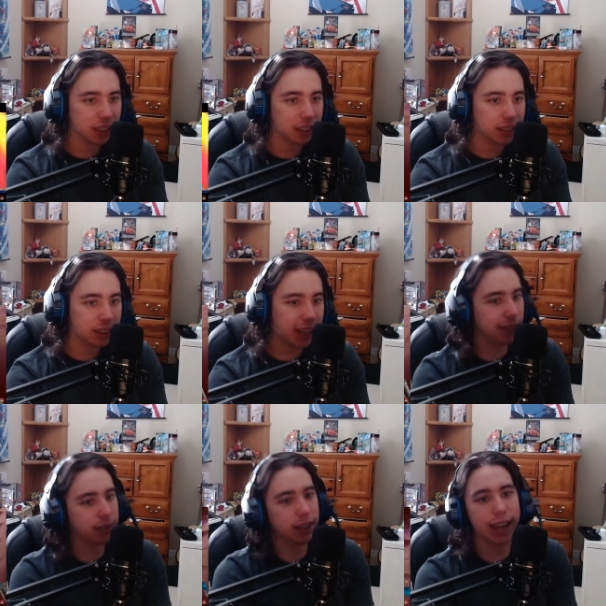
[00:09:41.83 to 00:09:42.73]

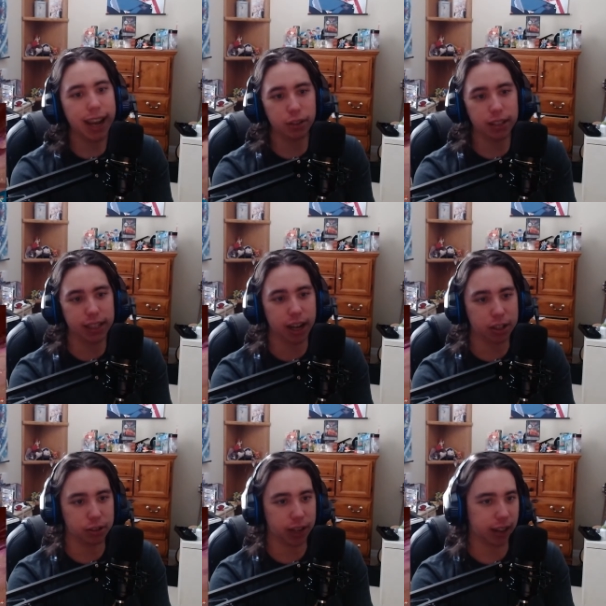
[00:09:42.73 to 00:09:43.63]
They can't do this and not
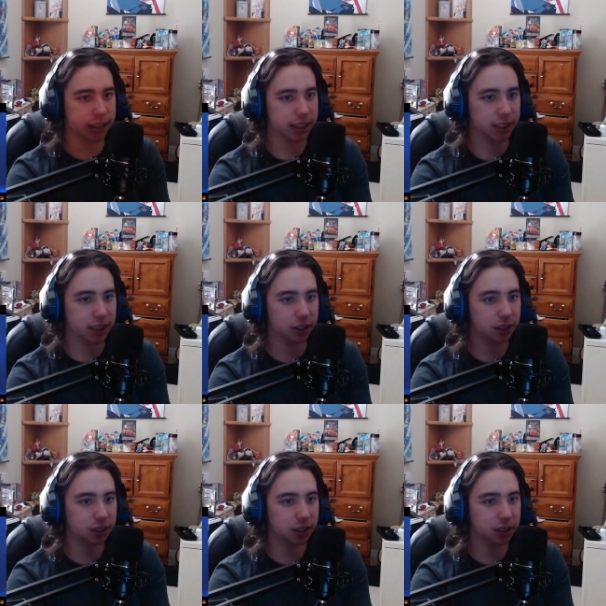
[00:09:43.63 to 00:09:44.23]
do Galaxy 2.